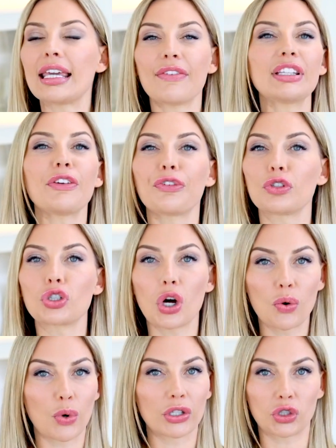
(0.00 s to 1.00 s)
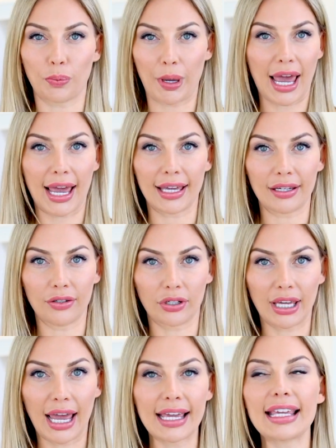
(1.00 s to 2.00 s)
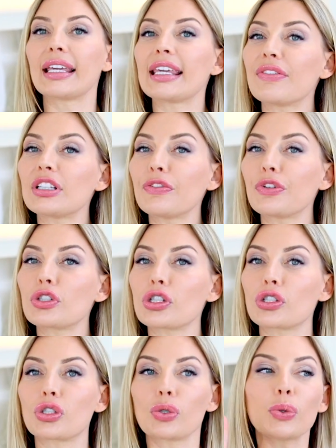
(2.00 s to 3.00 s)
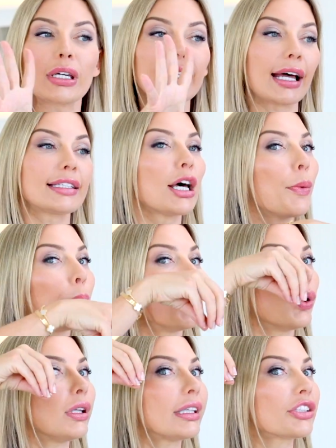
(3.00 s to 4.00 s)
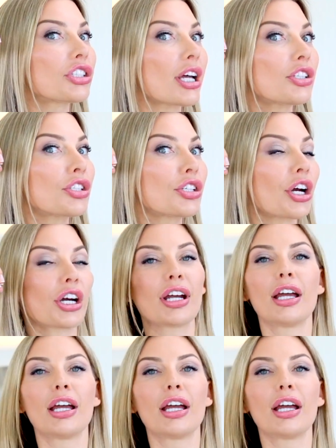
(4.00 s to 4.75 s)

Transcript: Even if you don't want to pay, okay? Even if you're just doing that pulling gesture